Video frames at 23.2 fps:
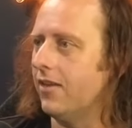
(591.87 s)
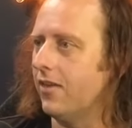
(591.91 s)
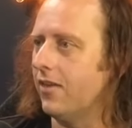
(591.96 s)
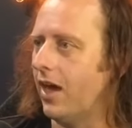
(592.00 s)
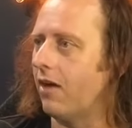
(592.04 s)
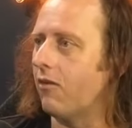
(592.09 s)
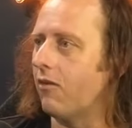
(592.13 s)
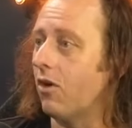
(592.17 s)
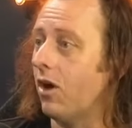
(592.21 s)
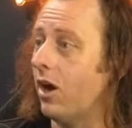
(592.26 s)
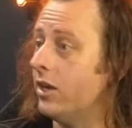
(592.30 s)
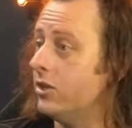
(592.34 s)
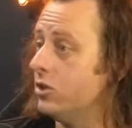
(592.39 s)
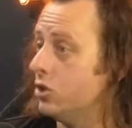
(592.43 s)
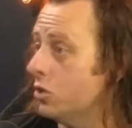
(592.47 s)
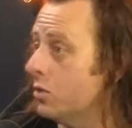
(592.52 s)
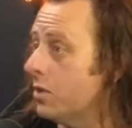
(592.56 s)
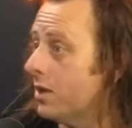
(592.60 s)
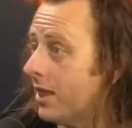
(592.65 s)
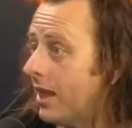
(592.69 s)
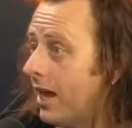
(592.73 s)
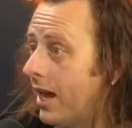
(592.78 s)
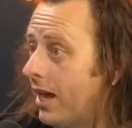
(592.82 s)
that right and
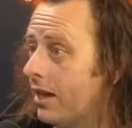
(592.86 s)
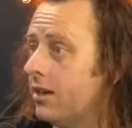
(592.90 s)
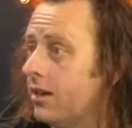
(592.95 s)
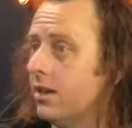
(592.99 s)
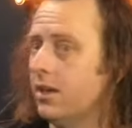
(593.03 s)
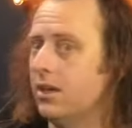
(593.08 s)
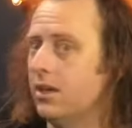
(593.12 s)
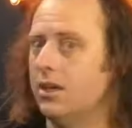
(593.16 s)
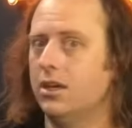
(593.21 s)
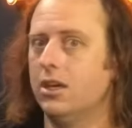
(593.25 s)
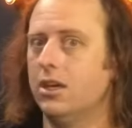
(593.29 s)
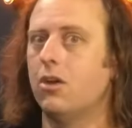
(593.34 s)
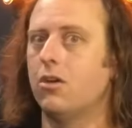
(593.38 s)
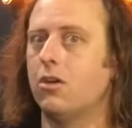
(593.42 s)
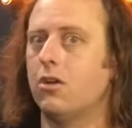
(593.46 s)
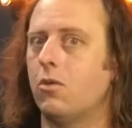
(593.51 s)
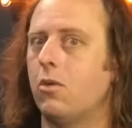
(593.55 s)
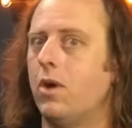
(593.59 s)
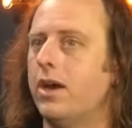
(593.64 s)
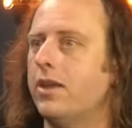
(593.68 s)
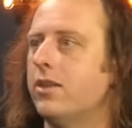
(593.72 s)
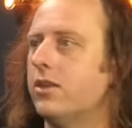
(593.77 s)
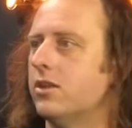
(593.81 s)
doing that, you know, in a
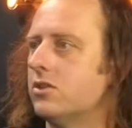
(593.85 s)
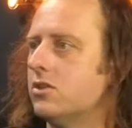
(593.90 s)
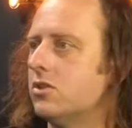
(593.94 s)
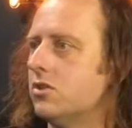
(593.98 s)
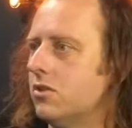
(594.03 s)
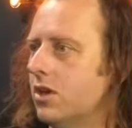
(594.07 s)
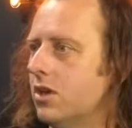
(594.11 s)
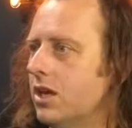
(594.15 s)
way that's unique